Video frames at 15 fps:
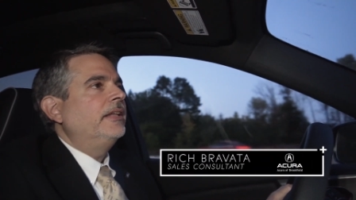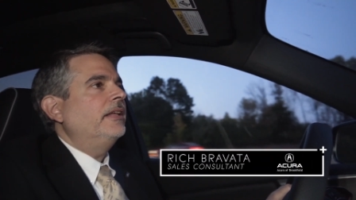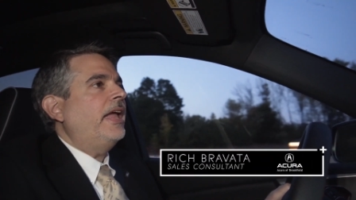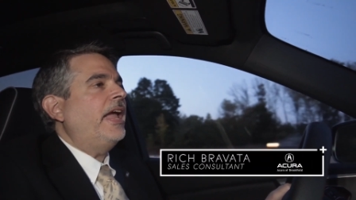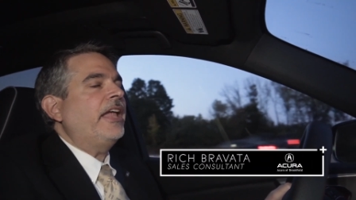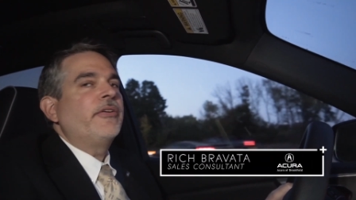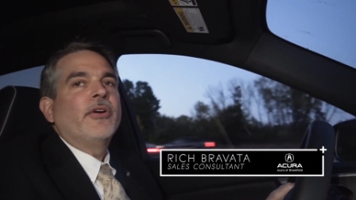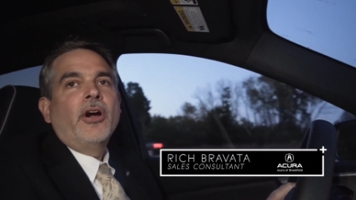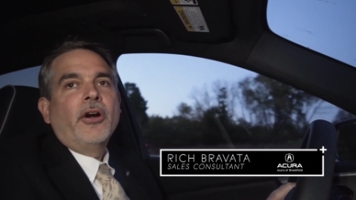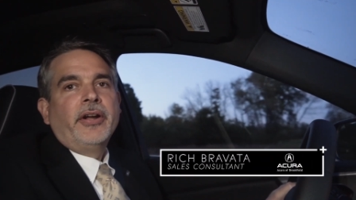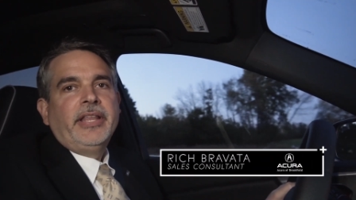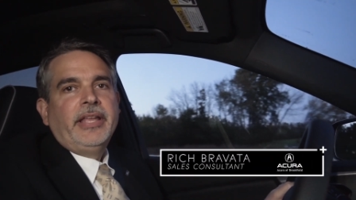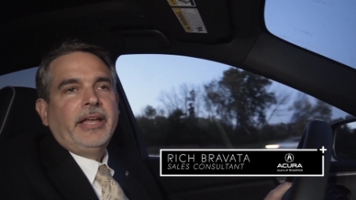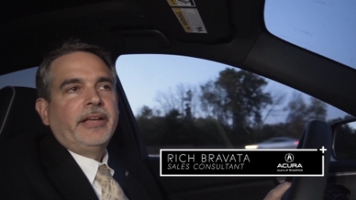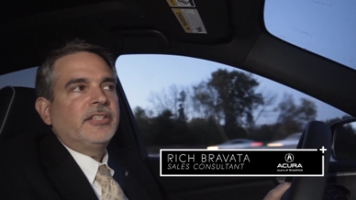Acura R
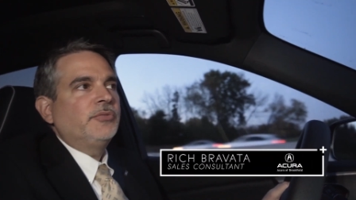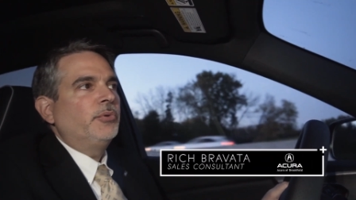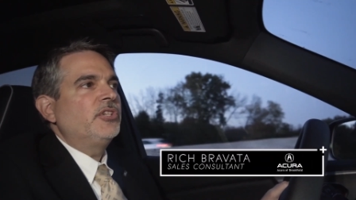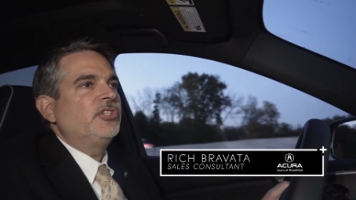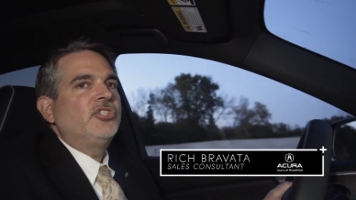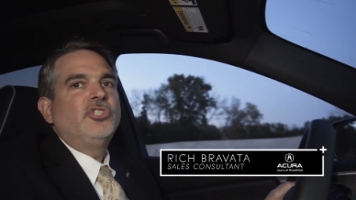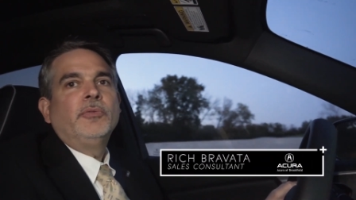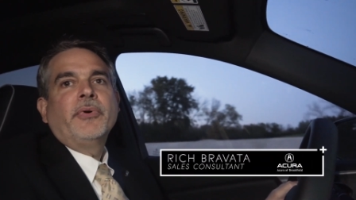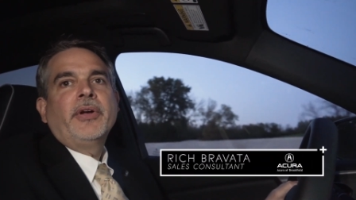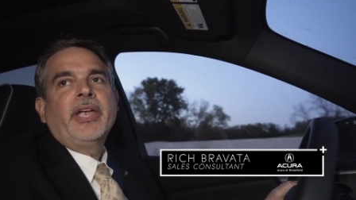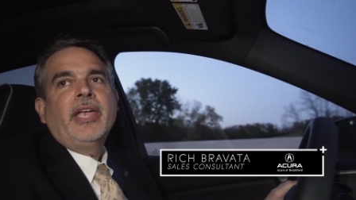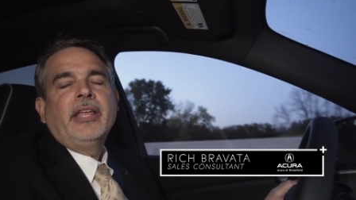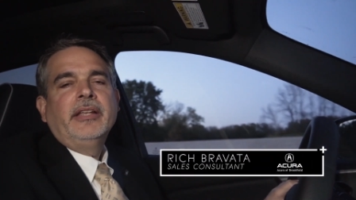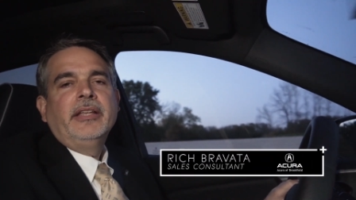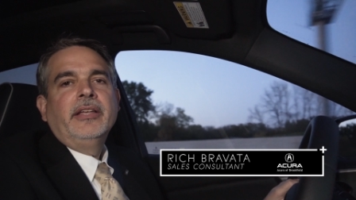D X with a super
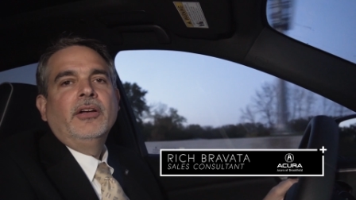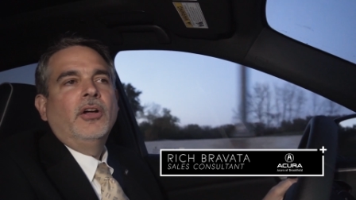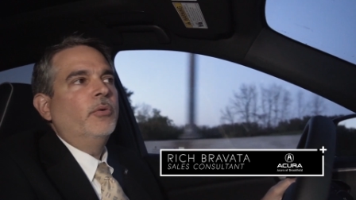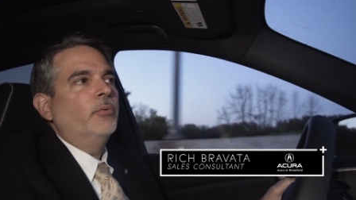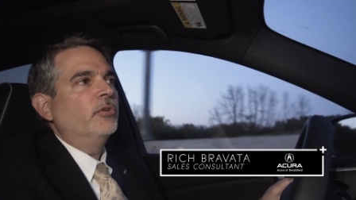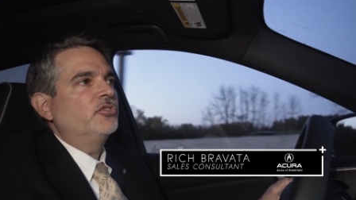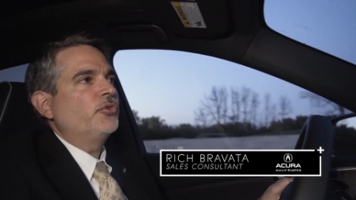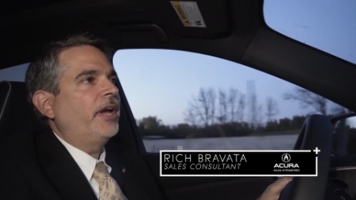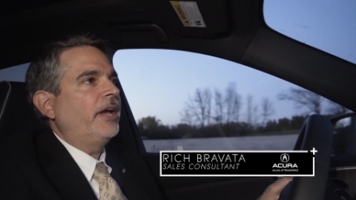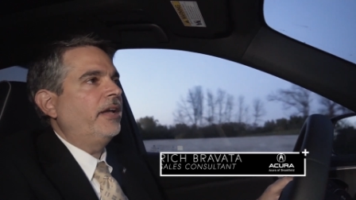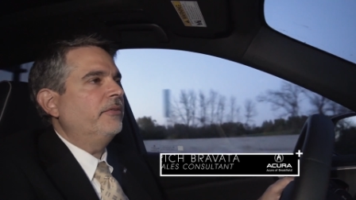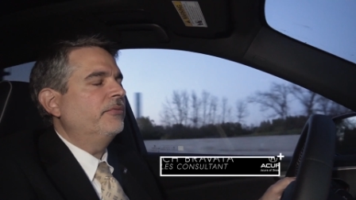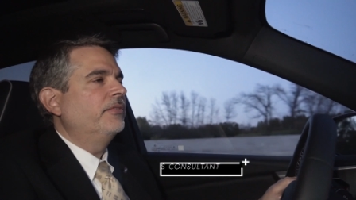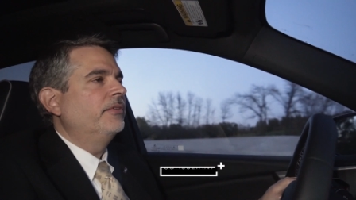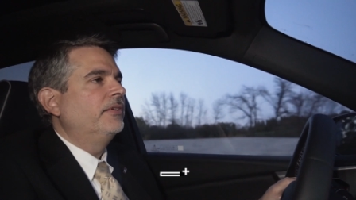handling all-wheel drive.